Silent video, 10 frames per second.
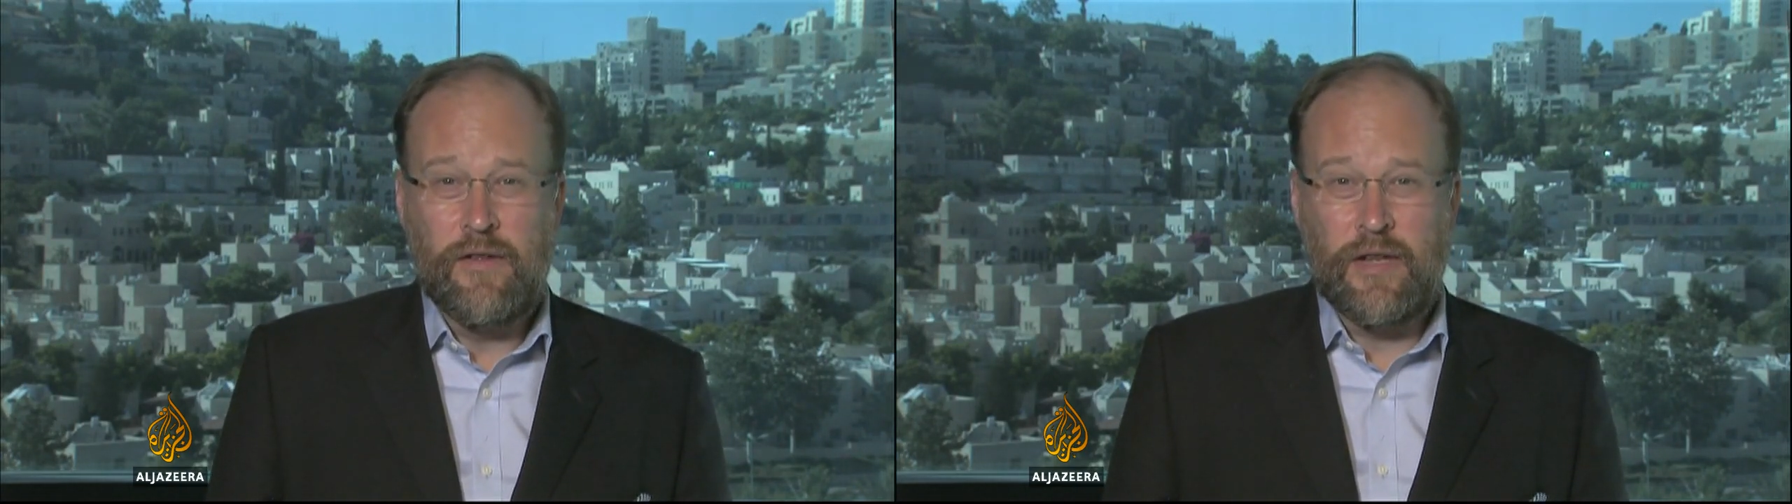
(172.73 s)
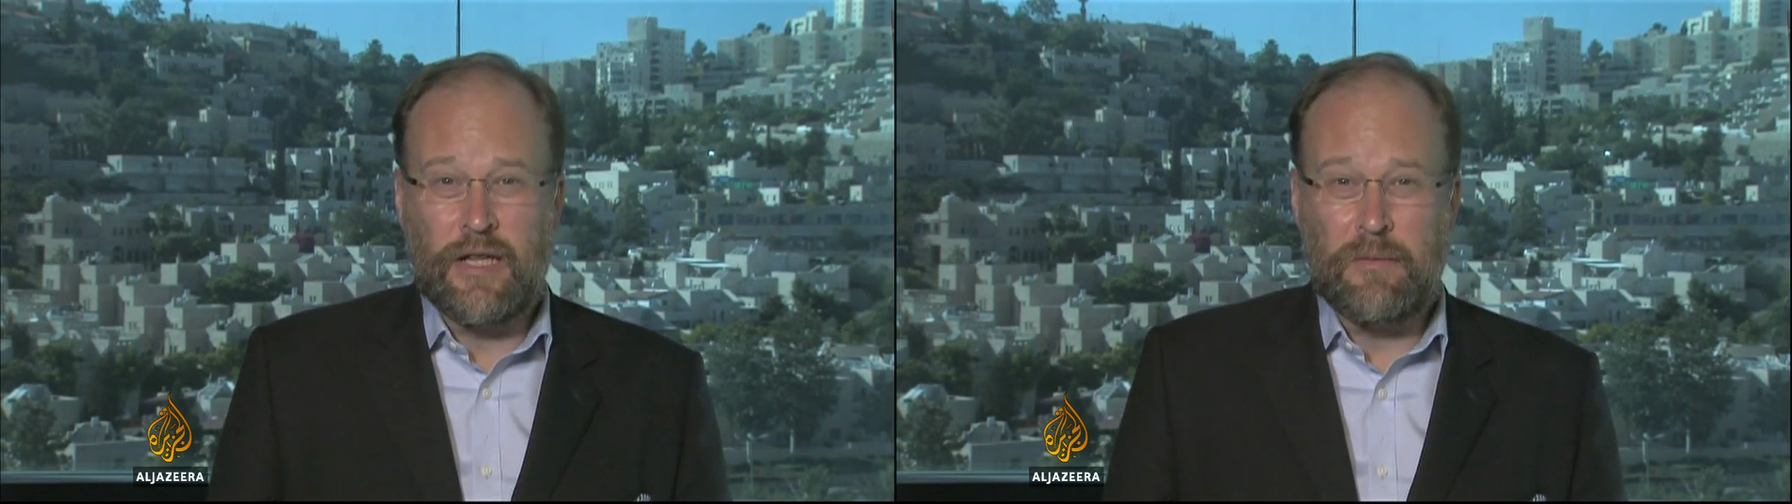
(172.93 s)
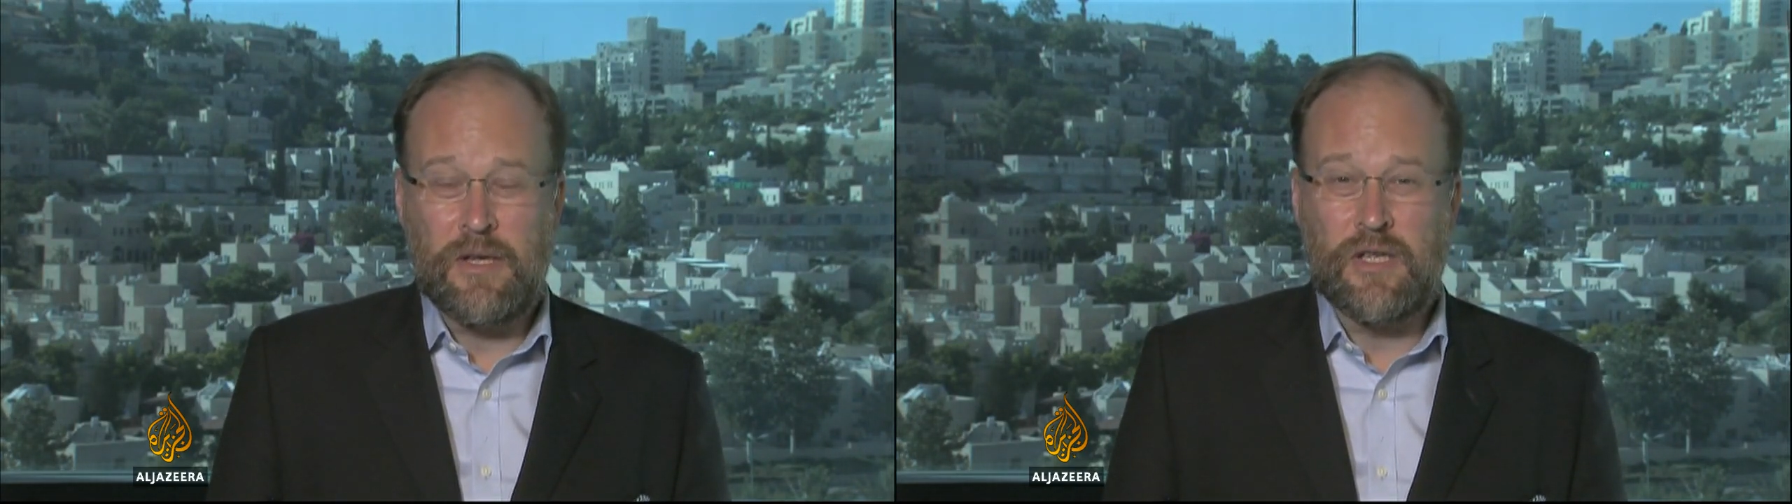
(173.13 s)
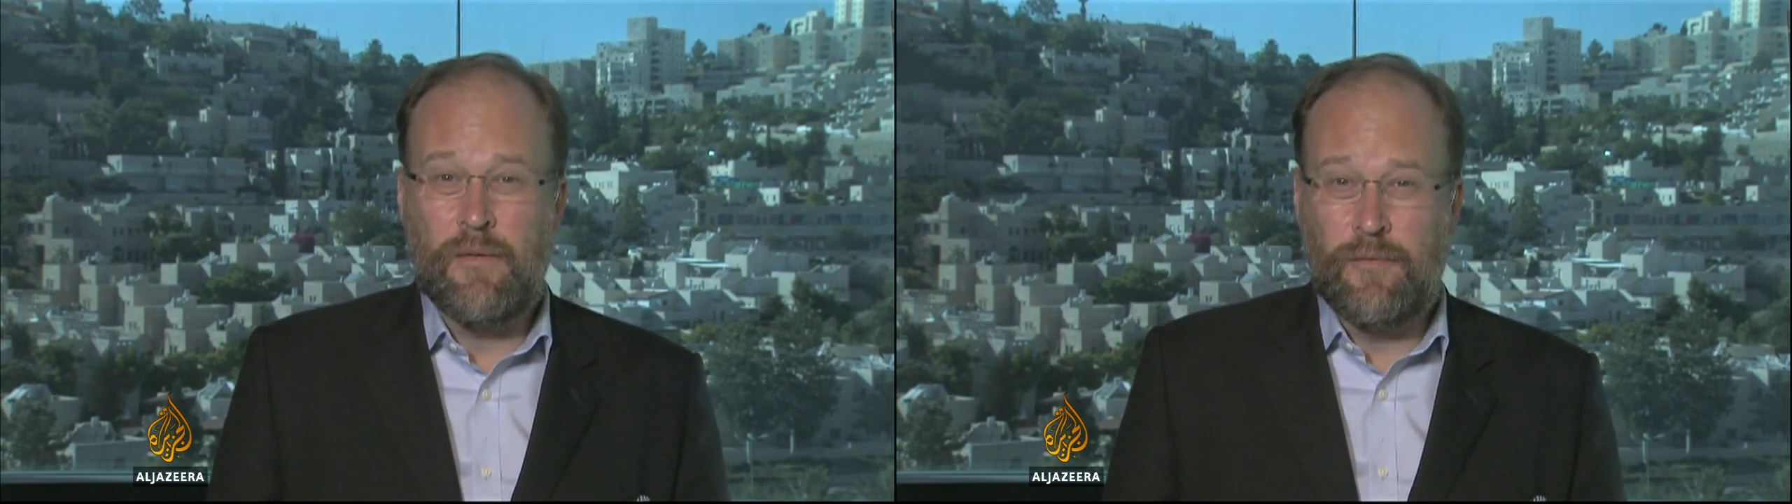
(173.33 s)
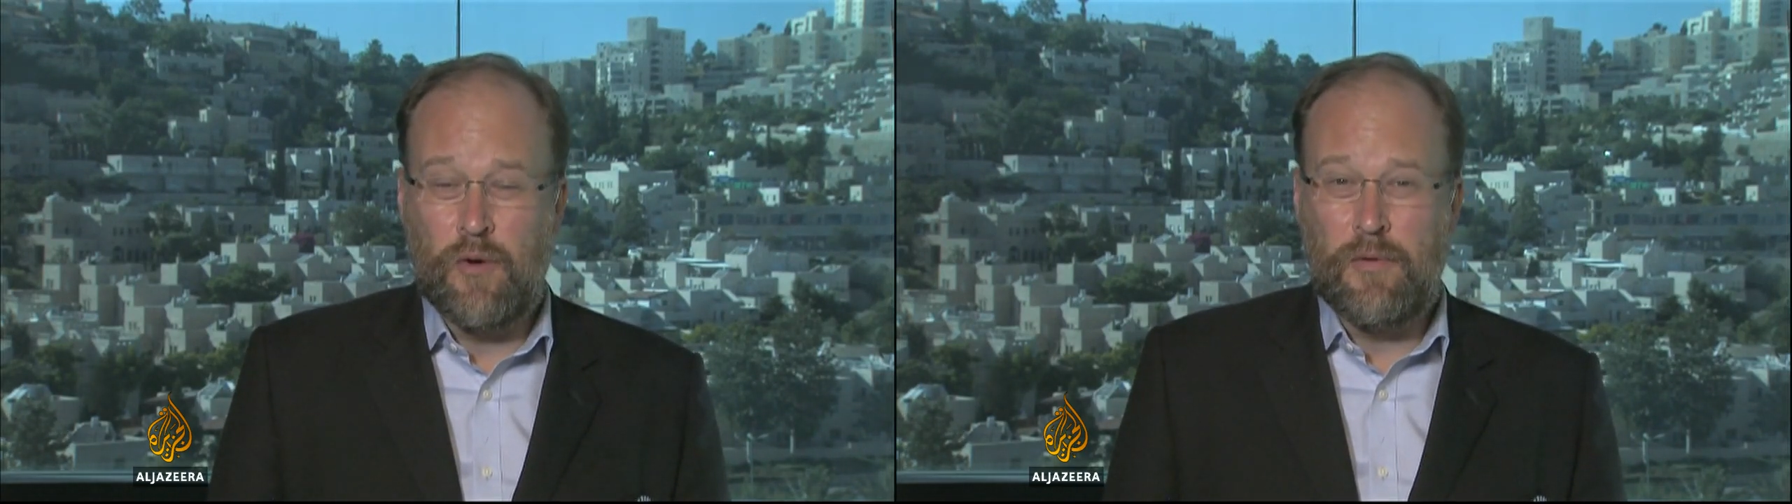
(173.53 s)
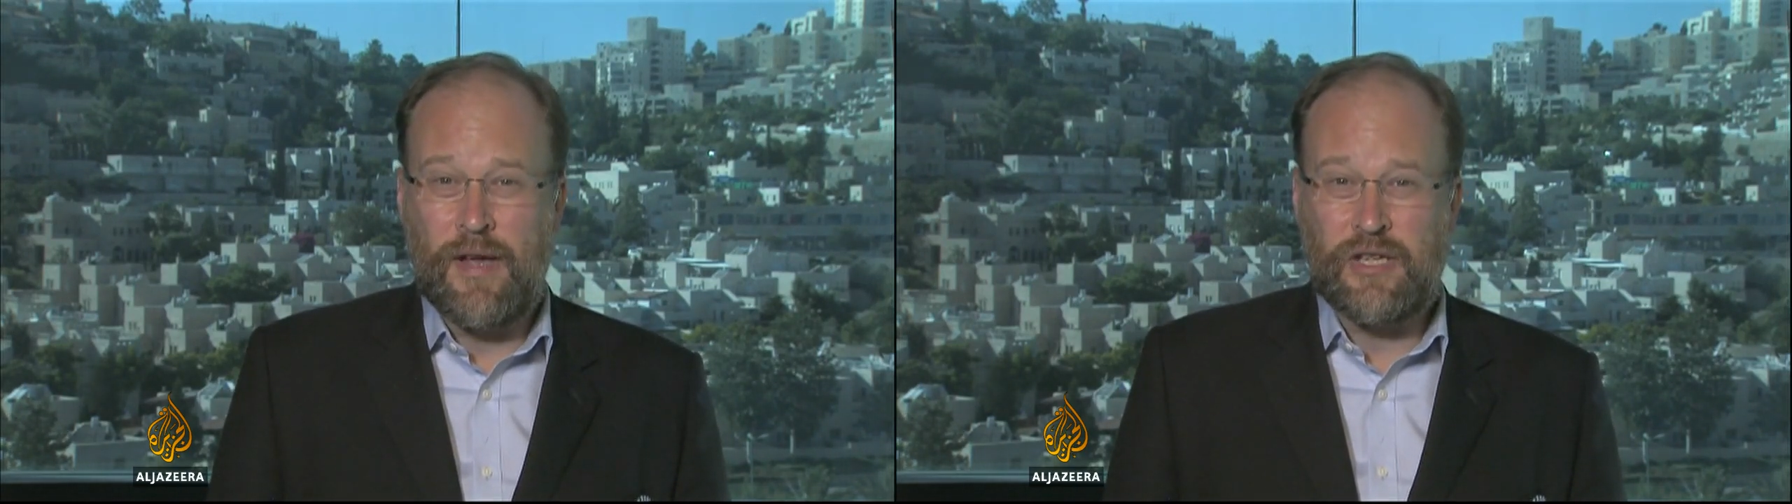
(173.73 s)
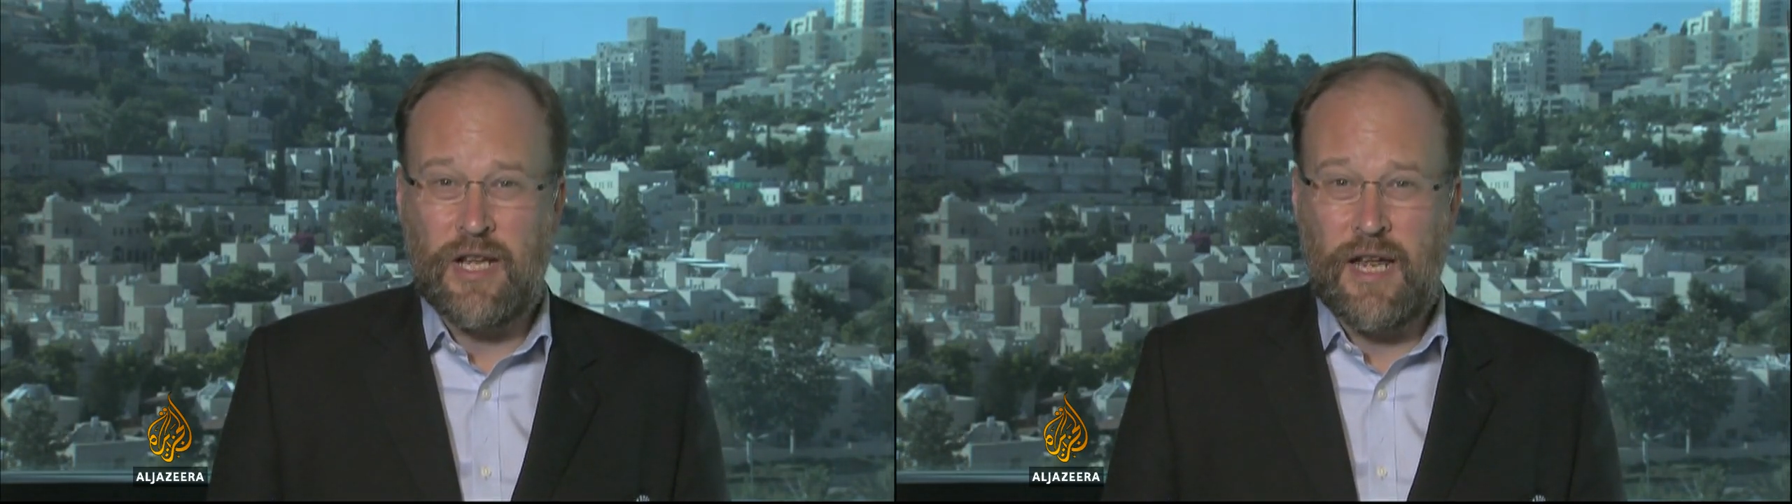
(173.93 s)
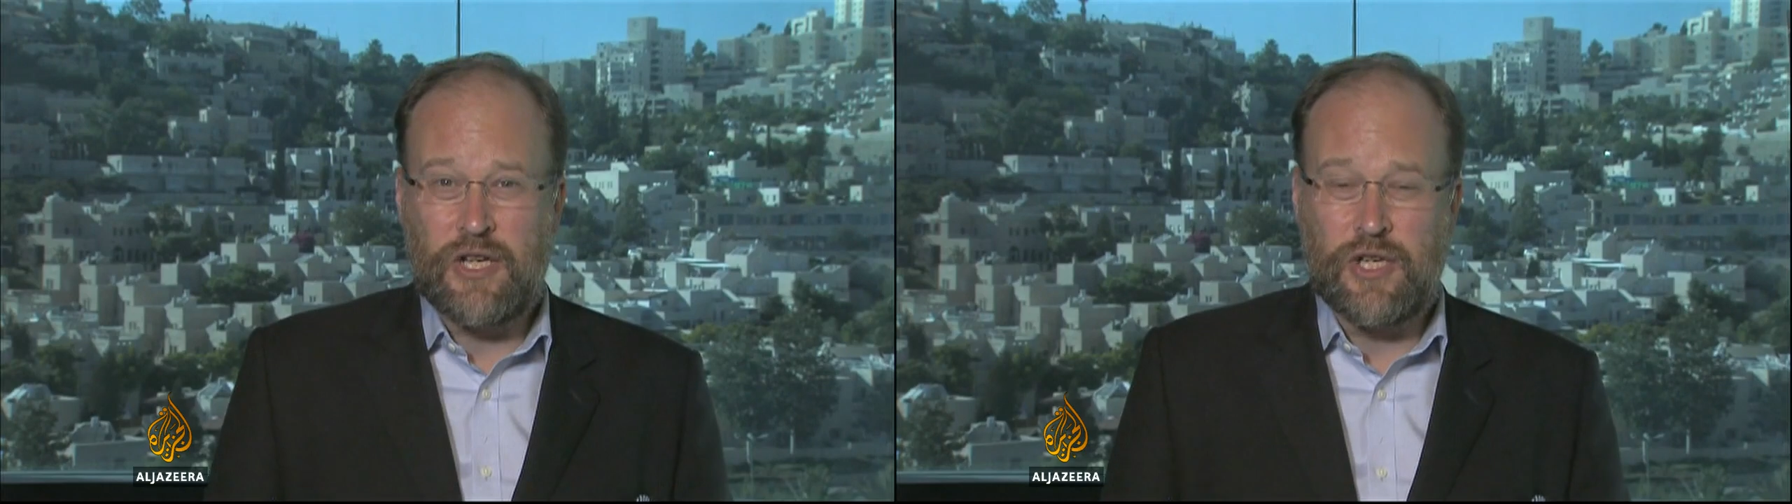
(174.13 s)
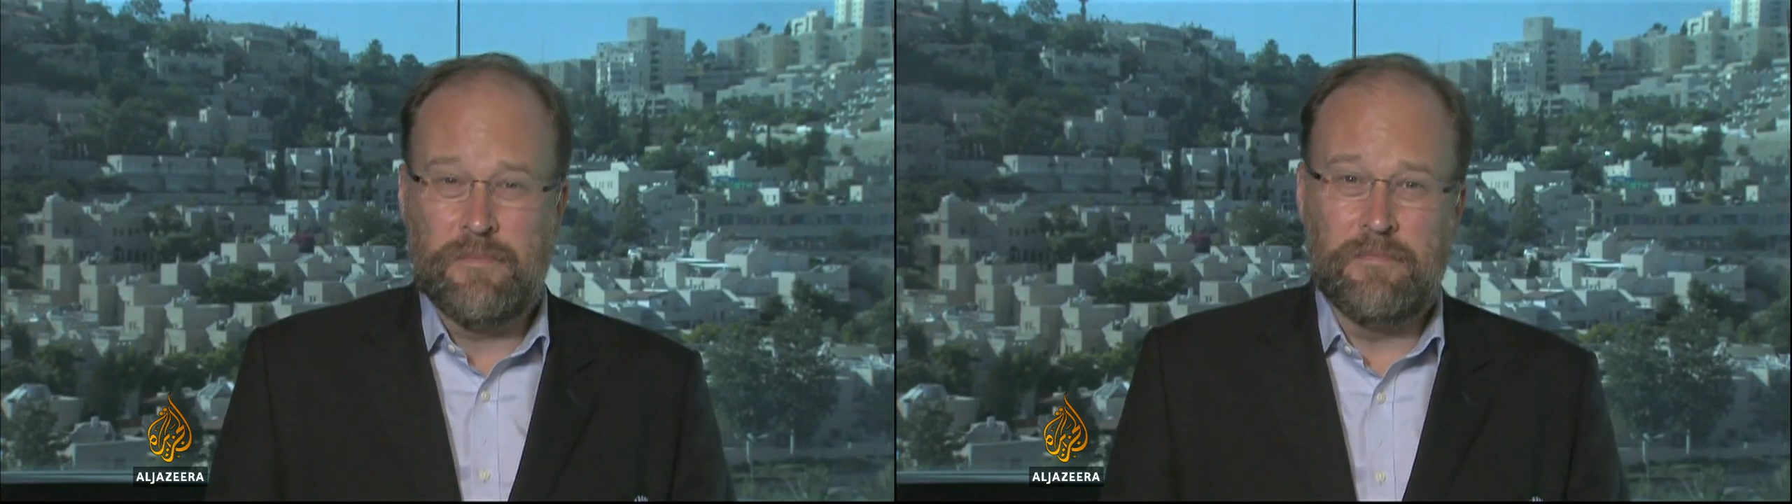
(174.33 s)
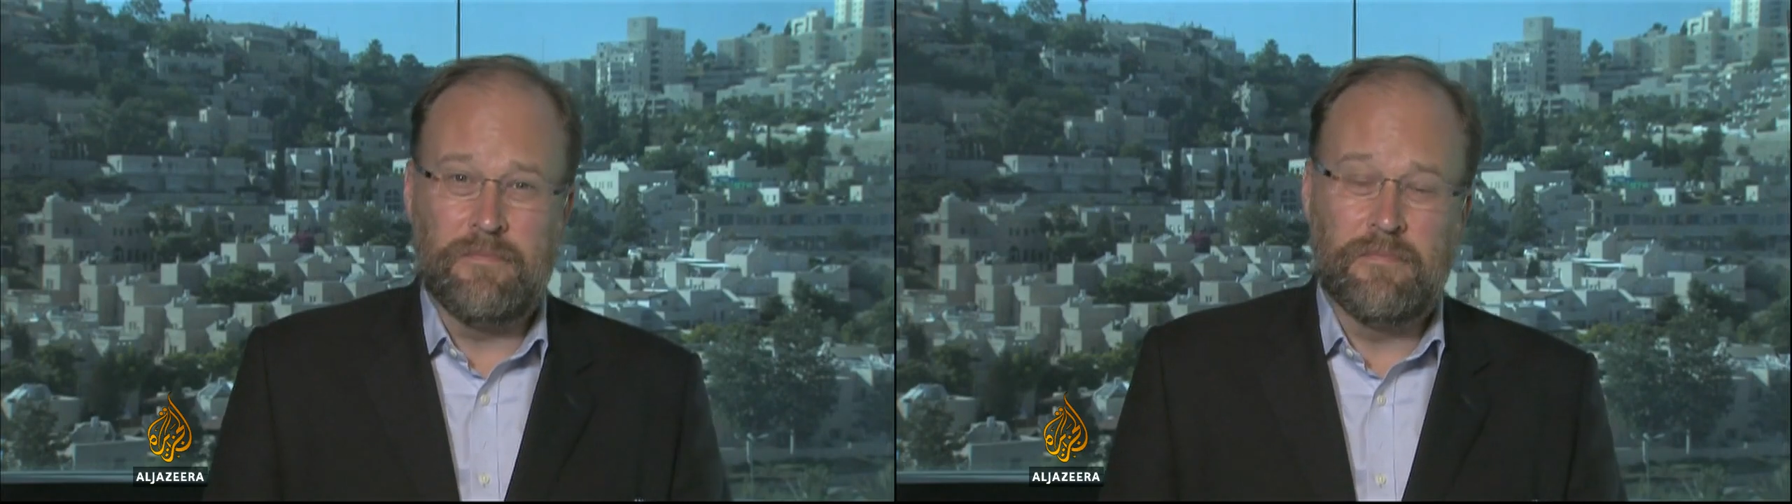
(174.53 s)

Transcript: that it'll be some form of escalation.